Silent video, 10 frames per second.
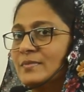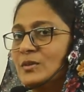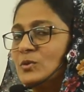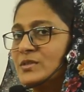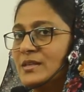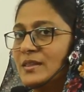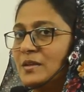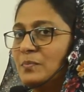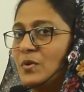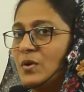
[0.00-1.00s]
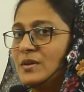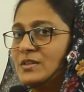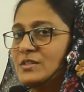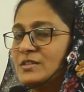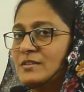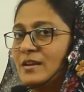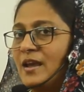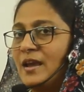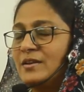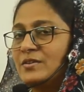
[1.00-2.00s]
Using that point
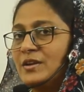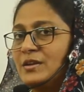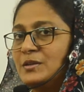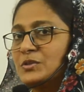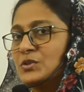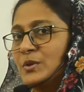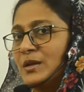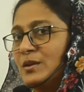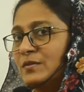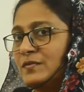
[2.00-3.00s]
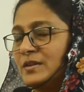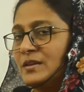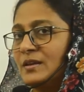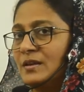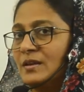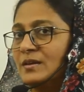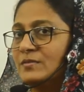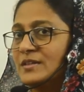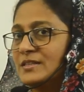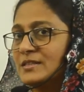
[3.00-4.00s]
and radius to any of the
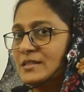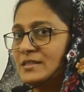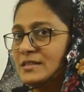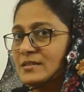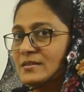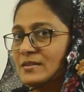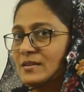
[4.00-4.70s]
vertices,